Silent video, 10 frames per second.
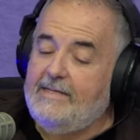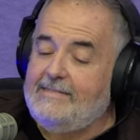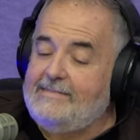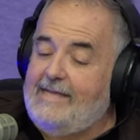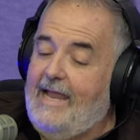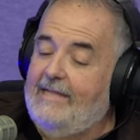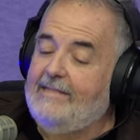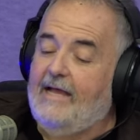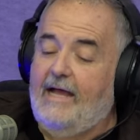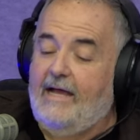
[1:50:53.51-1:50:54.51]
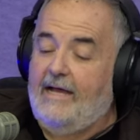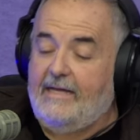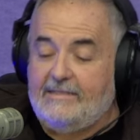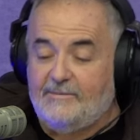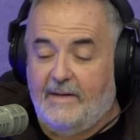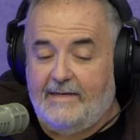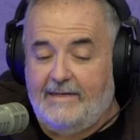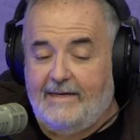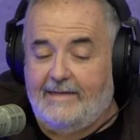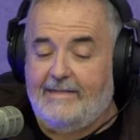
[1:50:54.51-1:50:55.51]
and tanned the hides by
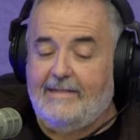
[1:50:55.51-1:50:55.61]
nailing